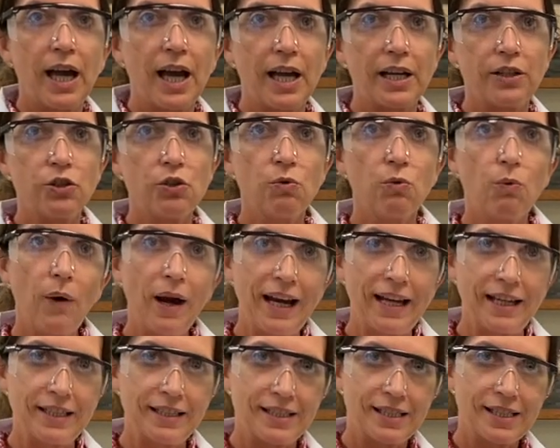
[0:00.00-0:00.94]
and you
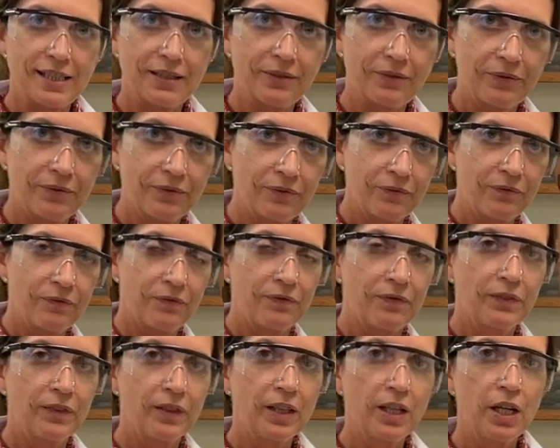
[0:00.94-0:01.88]
wait.
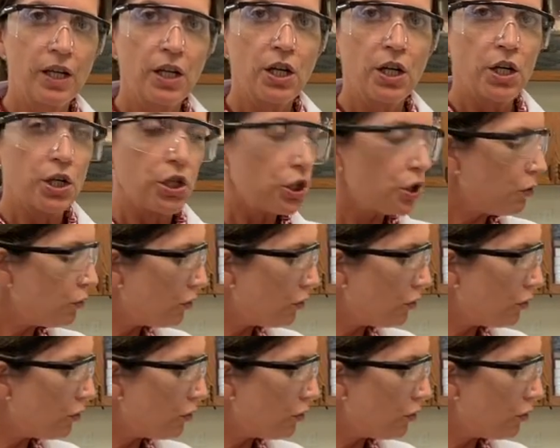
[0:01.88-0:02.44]
You